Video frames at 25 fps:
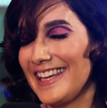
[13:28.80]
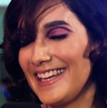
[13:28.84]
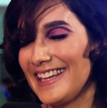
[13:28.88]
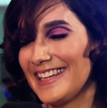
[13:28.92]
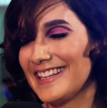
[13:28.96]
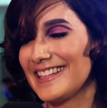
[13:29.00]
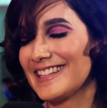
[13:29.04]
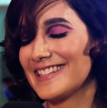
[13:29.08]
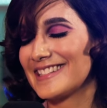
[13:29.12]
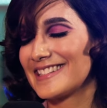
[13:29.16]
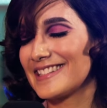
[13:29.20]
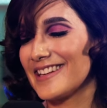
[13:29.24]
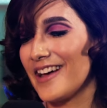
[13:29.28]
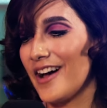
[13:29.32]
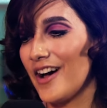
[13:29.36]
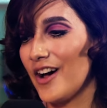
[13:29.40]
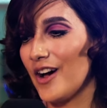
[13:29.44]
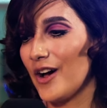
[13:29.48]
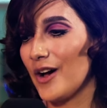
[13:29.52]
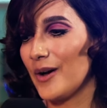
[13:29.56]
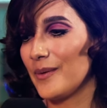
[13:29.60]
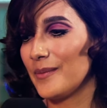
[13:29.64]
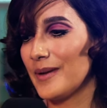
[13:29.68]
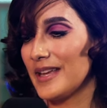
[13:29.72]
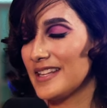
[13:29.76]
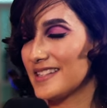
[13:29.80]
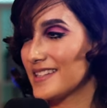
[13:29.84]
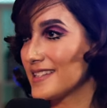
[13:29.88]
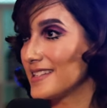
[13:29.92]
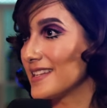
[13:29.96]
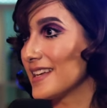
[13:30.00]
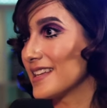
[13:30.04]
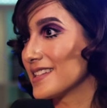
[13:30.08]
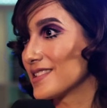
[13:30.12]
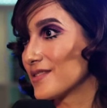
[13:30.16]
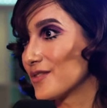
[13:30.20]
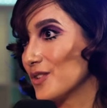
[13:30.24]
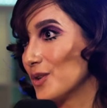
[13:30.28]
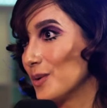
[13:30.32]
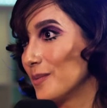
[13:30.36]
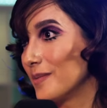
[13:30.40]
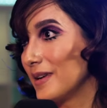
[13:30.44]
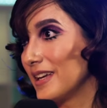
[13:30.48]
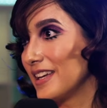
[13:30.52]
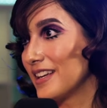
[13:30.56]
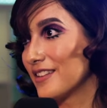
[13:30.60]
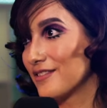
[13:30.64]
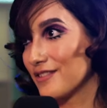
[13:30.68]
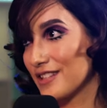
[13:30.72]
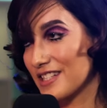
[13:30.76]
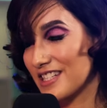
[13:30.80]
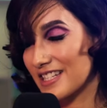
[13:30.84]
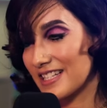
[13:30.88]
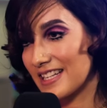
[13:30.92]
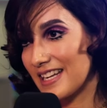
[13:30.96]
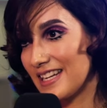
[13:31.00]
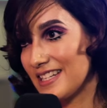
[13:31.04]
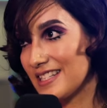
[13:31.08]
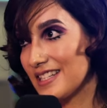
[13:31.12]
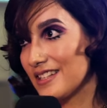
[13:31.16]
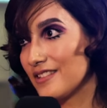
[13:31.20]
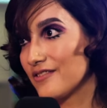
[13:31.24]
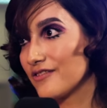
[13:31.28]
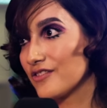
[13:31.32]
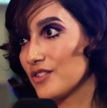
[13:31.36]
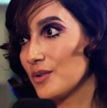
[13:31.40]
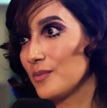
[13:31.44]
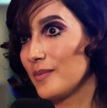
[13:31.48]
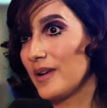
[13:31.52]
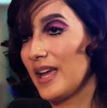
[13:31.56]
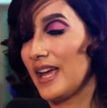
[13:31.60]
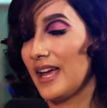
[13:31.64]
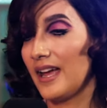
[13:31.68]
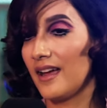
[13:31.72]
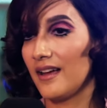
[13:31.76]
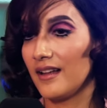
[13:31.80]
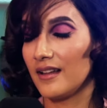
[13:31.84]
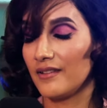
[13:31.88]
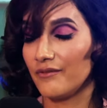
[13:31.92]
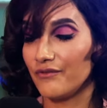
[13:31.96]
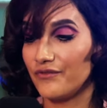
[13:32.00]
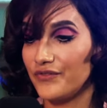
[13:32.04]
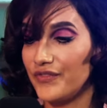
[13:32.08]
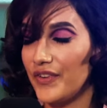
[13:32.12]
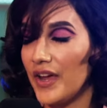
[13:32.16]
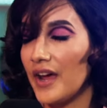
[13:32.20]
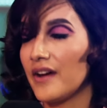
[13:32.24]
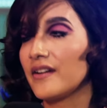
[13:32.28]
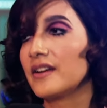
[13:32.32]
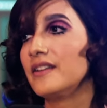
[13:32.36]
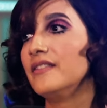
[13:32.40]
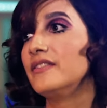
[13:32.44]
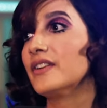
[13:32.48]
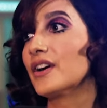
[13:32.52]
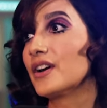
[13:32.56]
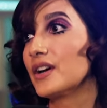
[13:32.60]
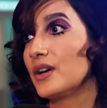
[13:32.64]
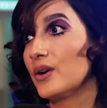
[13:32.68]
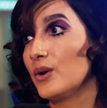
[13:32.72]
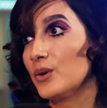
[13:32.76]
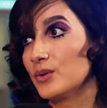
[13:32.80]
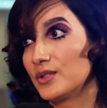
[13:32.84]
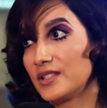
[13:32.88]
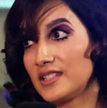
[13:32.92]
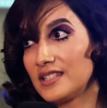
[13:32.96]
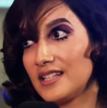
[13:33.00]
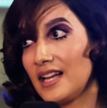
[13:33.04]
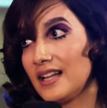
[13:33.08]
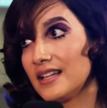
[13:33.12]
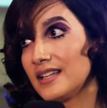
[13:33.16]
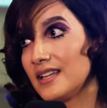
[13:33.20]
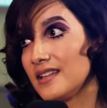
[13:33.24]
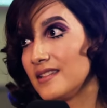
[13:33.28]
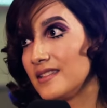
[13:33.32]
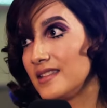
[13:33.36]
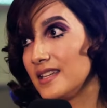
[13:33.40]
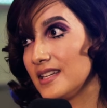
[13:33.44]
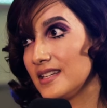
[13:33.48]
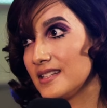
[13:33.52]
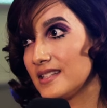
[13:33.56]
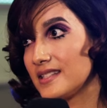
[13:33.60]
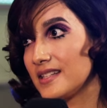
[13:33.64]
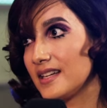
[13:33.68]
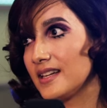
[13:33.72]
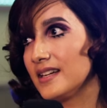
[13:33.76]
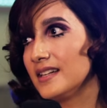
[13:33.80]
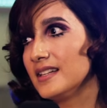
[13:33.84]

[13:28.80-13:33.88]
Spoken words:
is, it's a dance form. It originated from very, very old Italian theater.